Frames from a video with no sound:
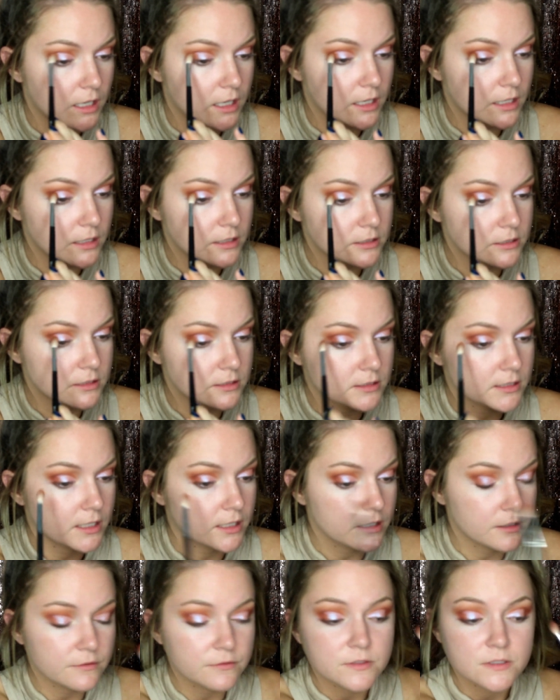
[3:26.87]
and just
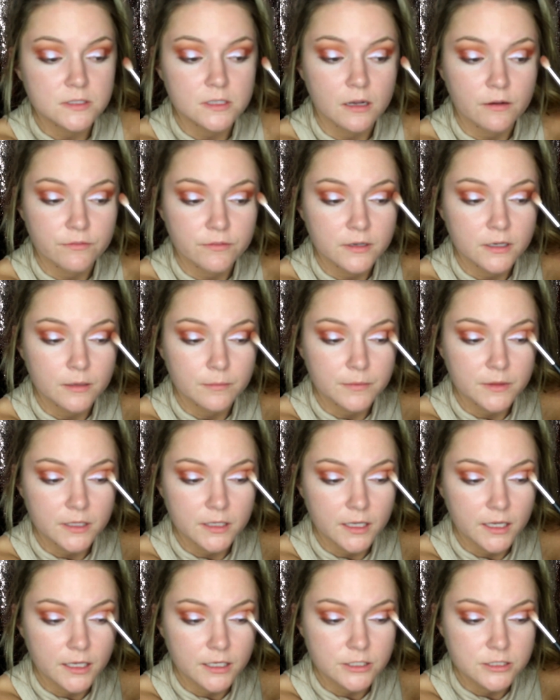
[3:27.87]
kind of soften up
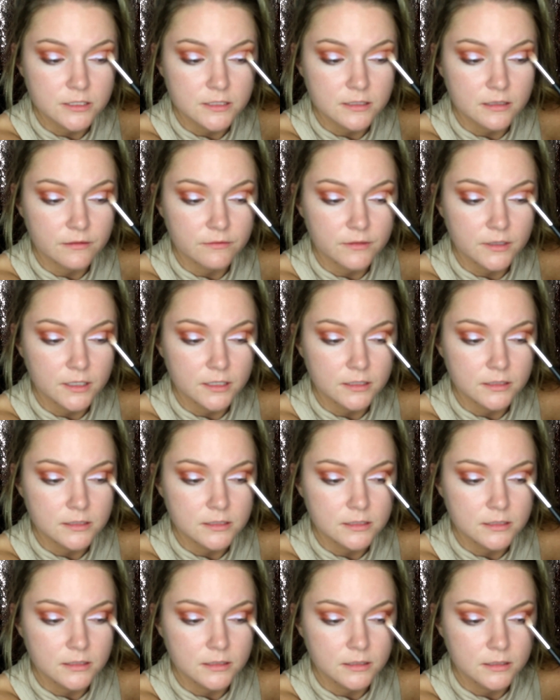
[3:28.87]
the edges of
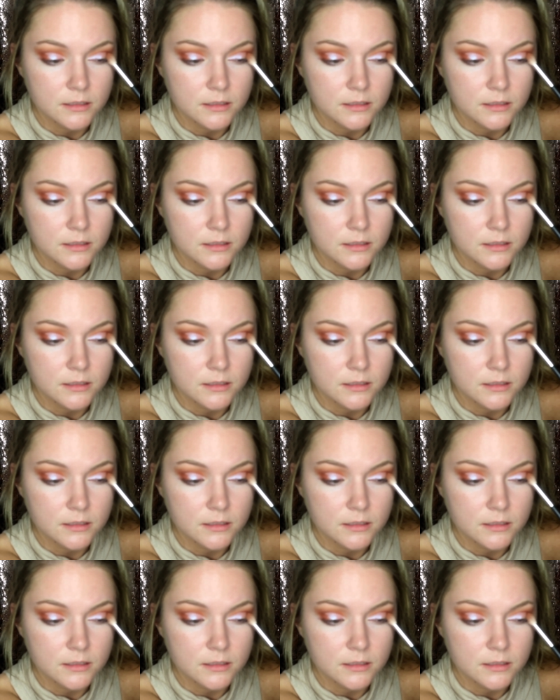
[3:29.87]
it.